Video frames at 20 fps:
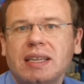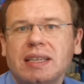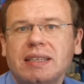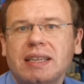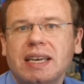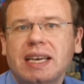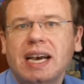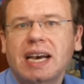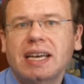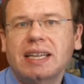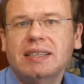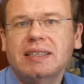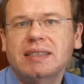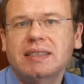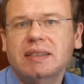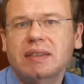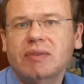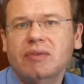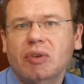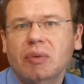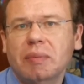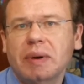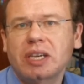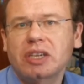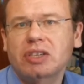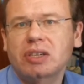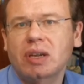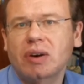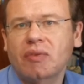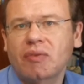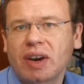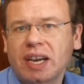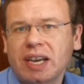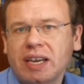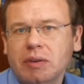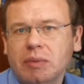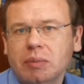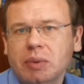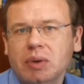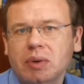They had this information
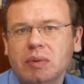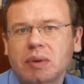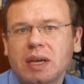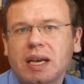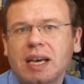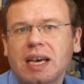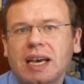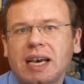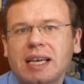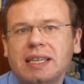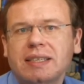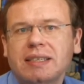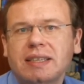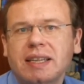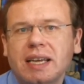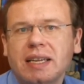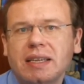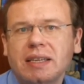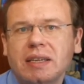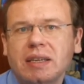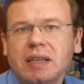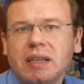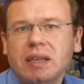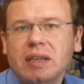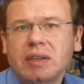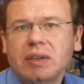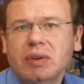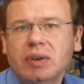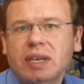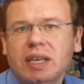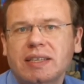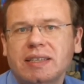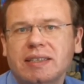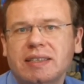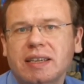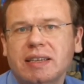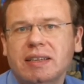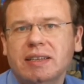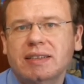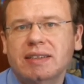available, and then you can
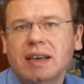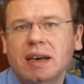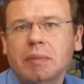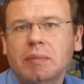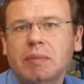set this up